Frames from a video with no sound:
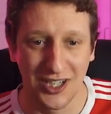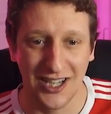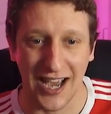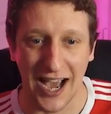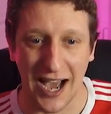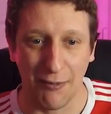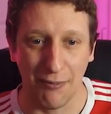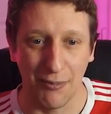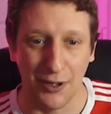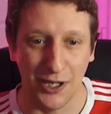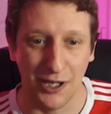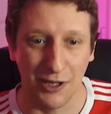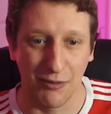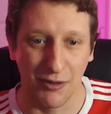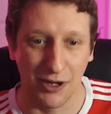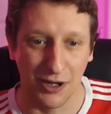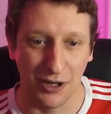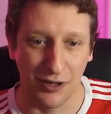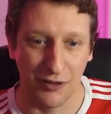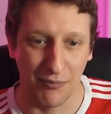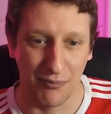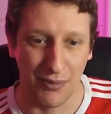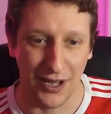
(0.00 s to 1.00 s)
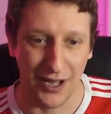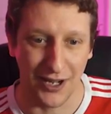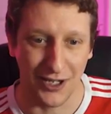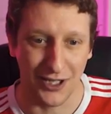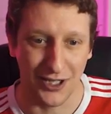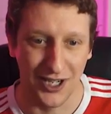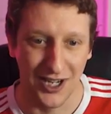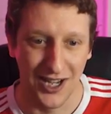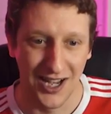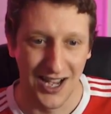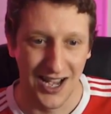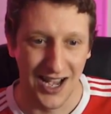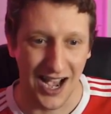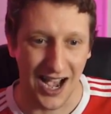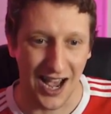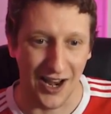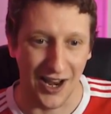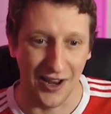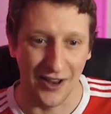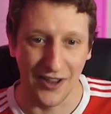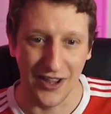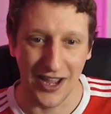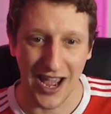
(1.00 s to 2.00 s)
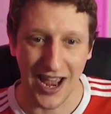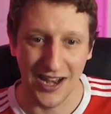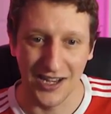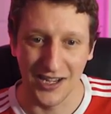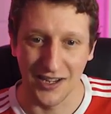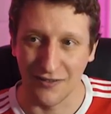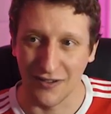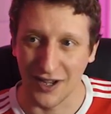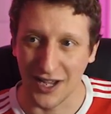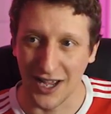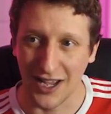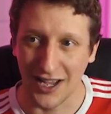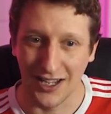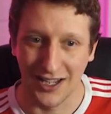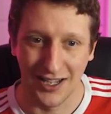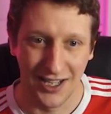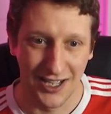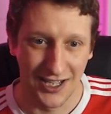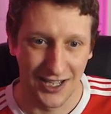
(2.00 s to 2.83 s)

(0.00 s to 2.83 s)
gap in the middle of the pitch, and then the end of it,